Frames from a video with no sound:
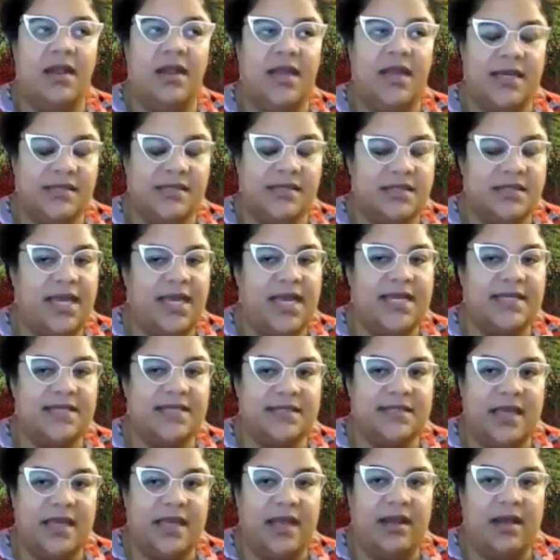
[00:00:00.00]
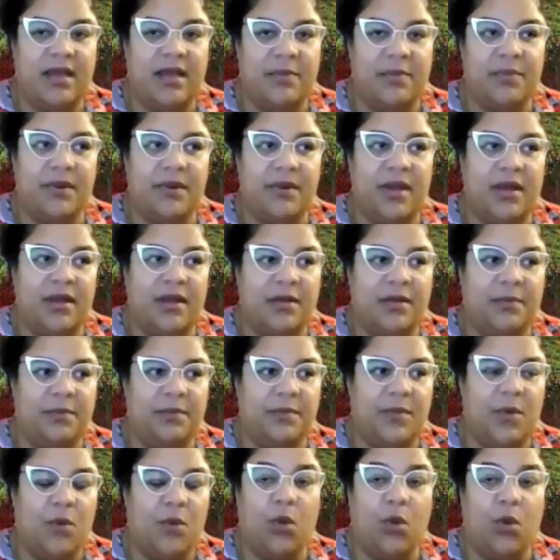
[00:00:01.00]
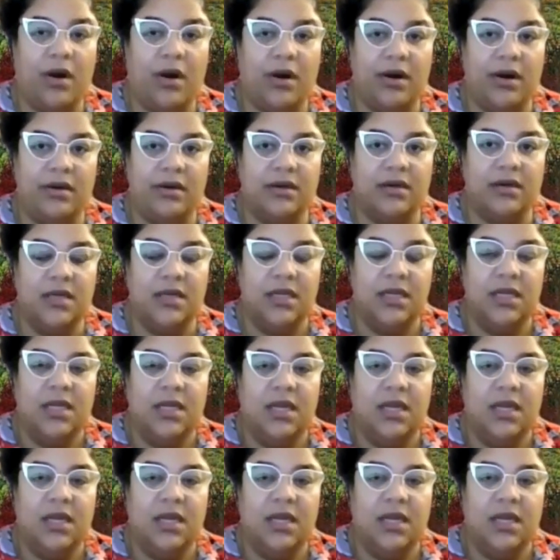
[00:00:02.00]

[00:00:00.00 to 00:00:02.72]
Nestle has set up a water